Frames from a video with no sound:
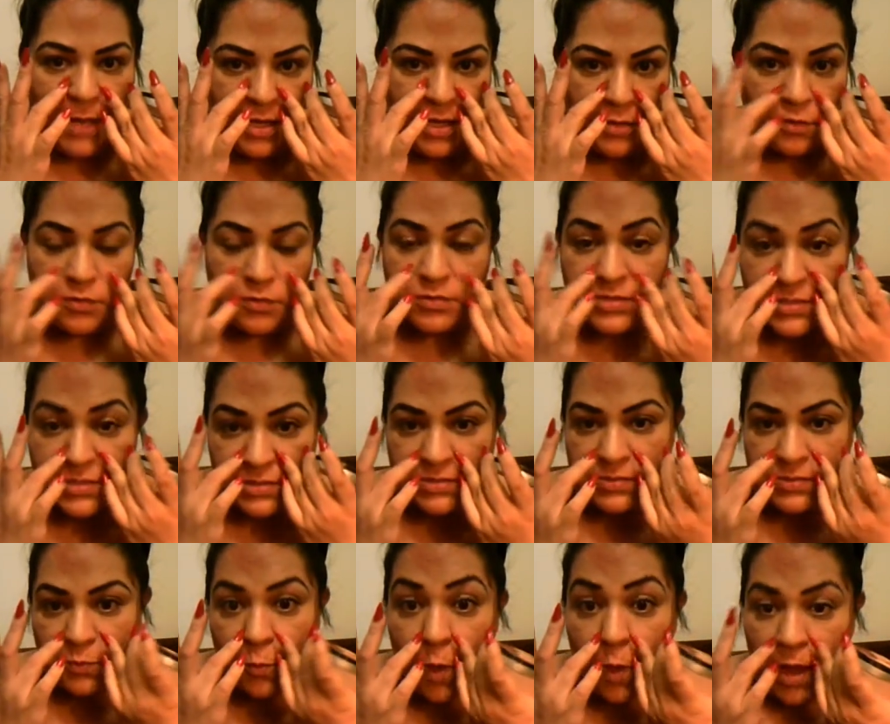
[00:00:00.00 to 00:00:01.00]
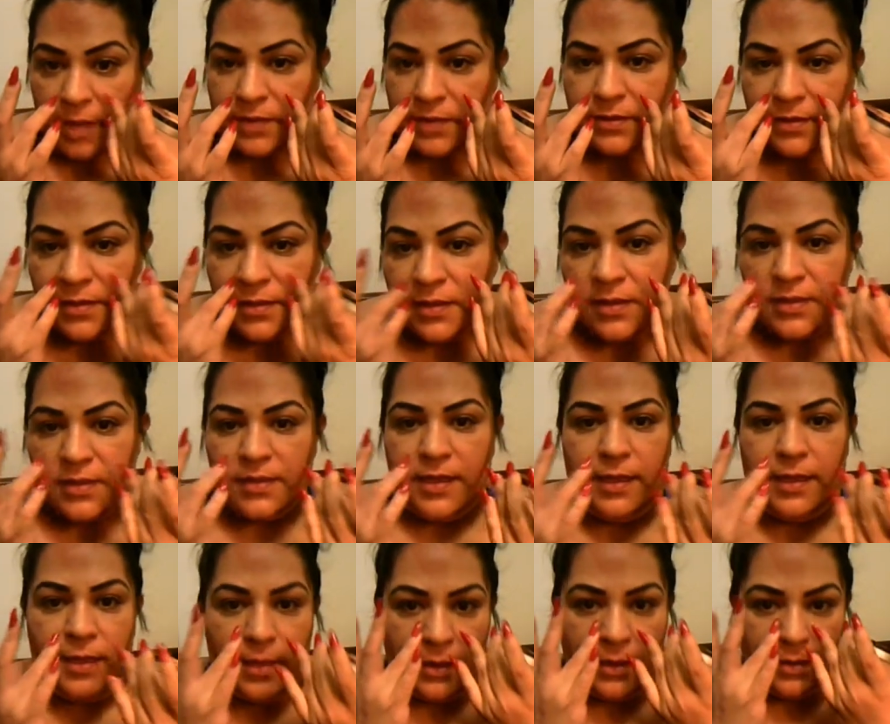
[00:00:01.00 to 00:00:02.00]
nose is wide,
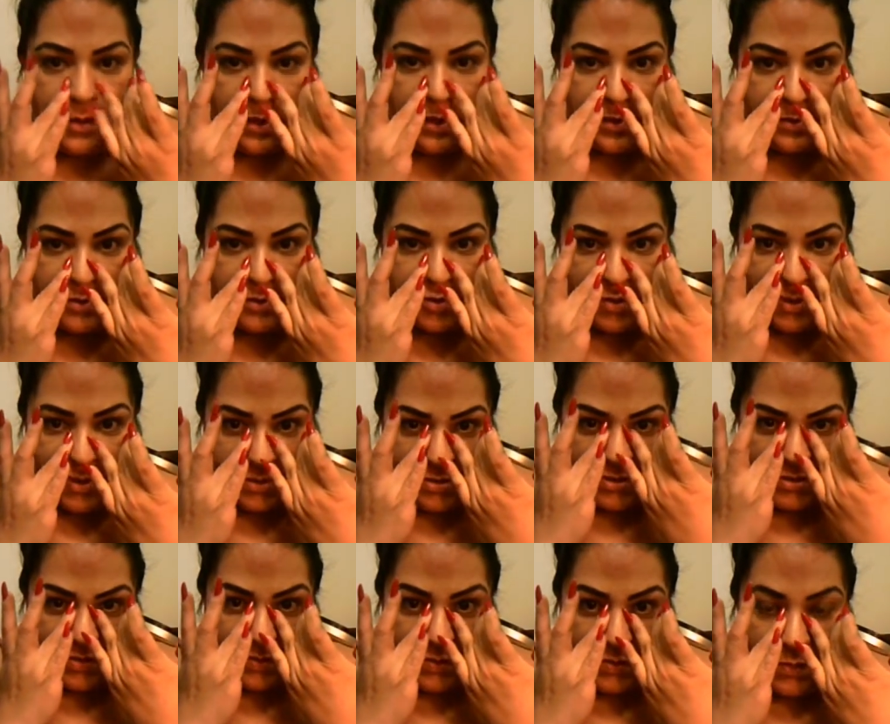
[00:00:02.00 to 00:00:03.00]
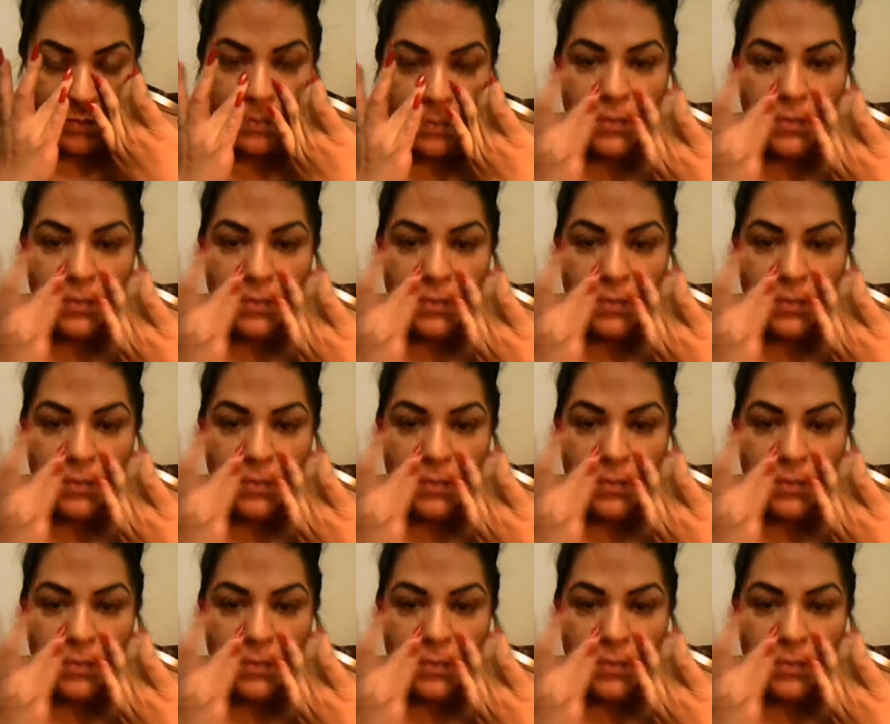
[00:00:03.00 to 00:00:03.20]
and I'm trying to,